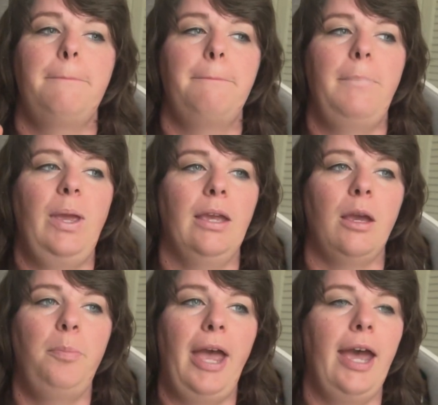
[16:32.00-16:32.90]
pick a
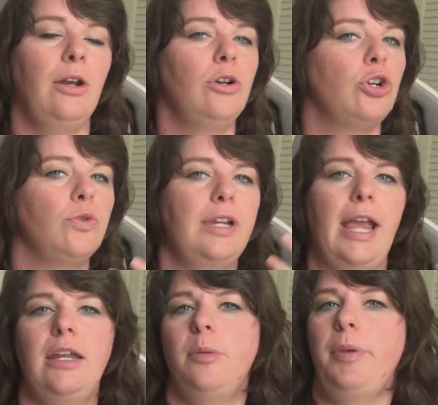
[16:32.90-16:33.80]
pattern,
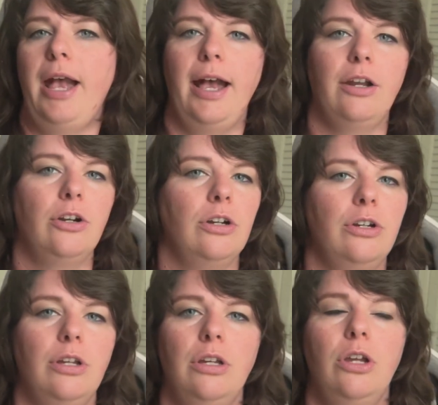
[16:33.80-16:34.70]
create a
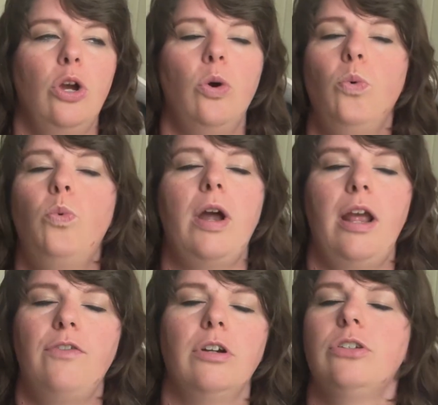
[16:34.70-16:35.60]
pattern,
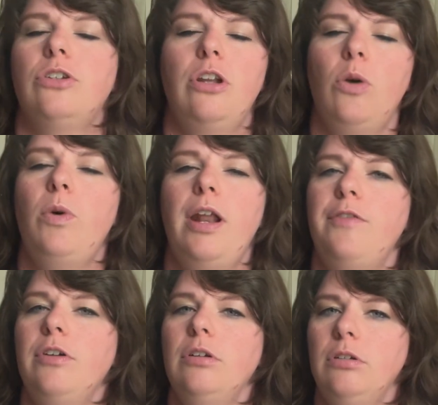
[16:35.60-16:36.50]
whatever, you know,
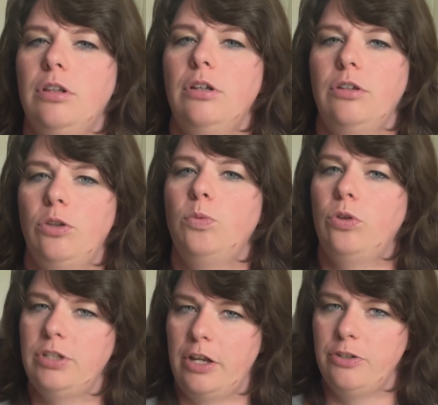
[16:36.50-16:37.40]
whatever the wool
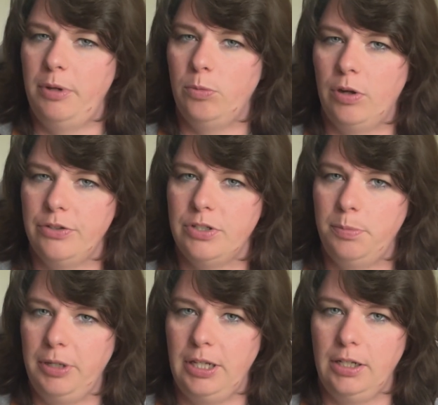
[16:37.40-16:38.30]
tells me it wants to
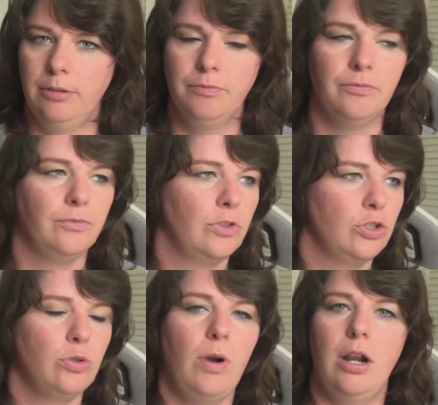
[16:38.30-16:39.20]
be,
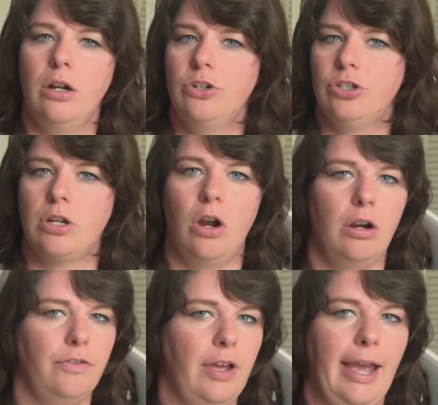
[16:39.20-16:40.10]
sweater,
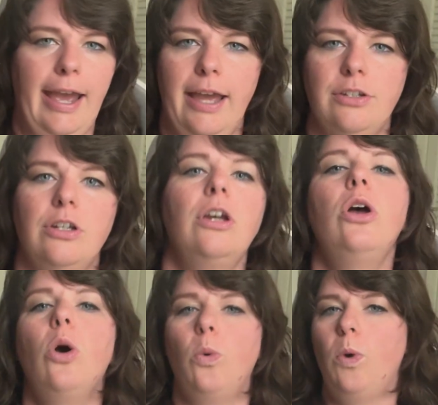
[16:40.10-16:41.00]
scarf, hat,
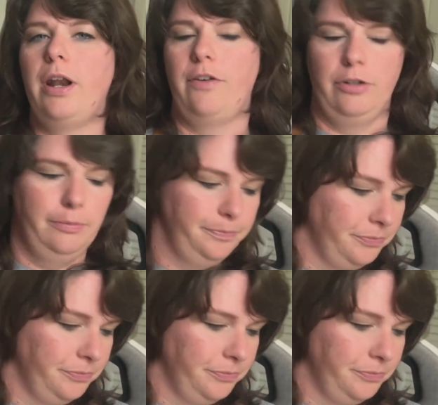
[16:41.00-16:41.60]
whatever.